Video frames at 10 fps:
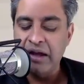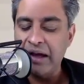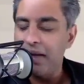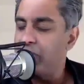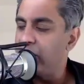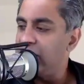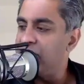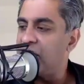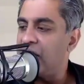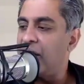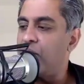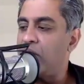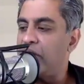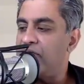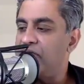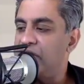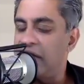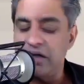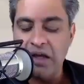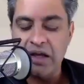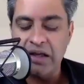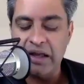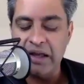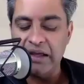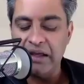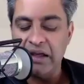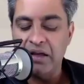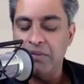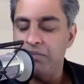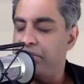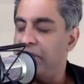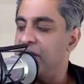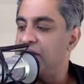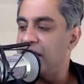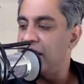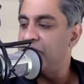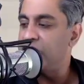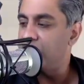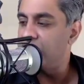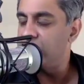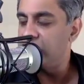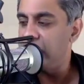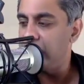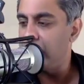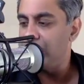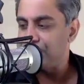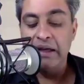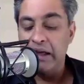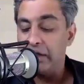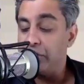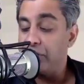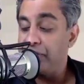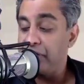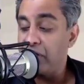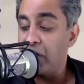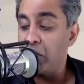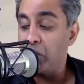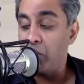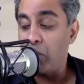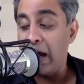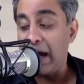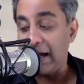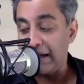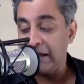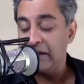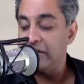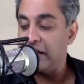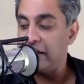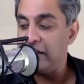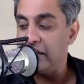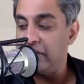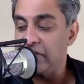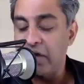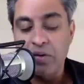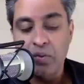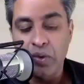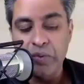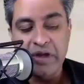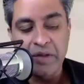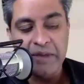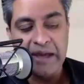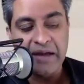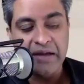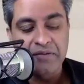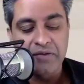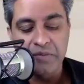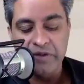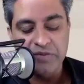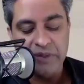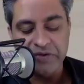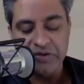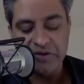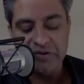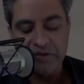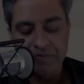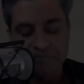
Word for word: I believe that I will have done a big time service to you. And you'll figure out why that is when we come back from these messages.